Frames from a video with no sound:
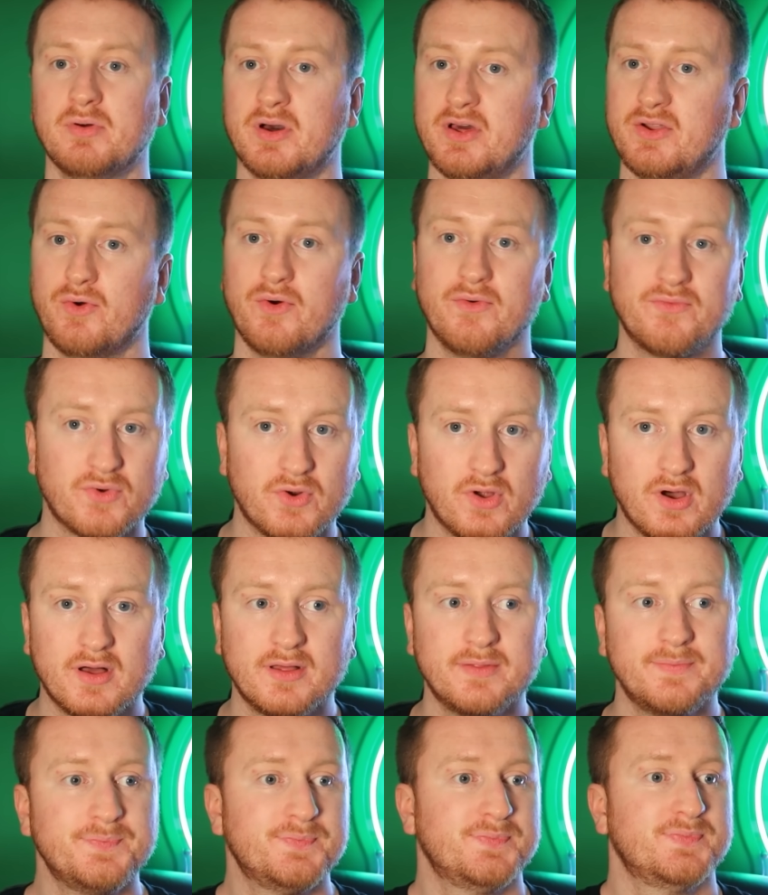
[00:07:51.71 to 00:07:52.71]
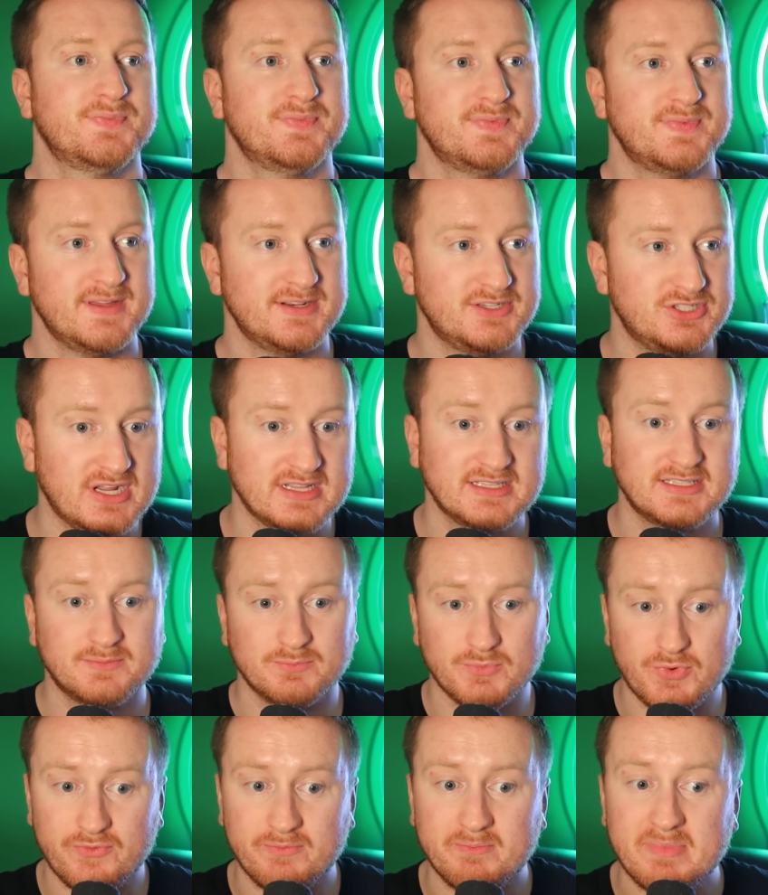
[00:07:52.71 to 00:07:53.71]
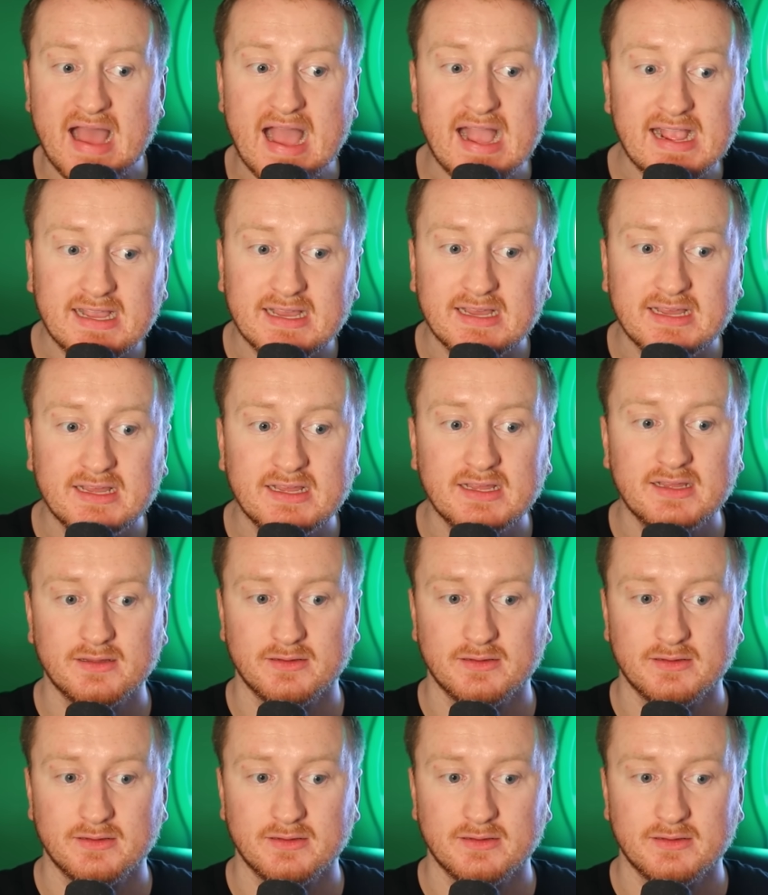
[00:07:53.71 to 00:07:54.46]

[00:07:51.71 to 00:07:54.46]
But overall, the Jets move back